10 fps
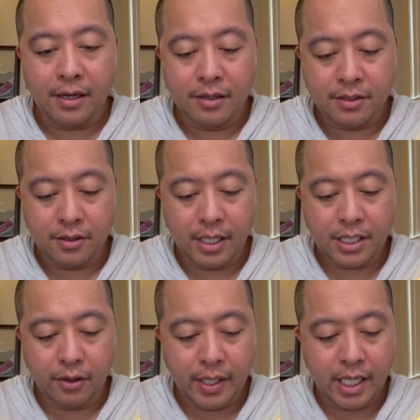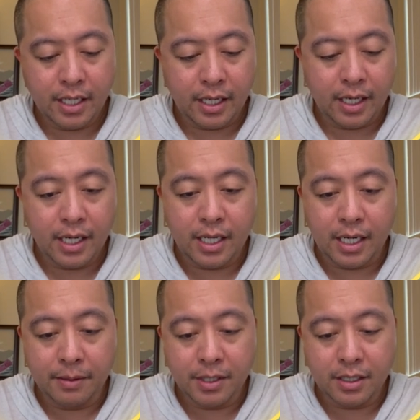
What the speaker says: So let's go ahead, and I'm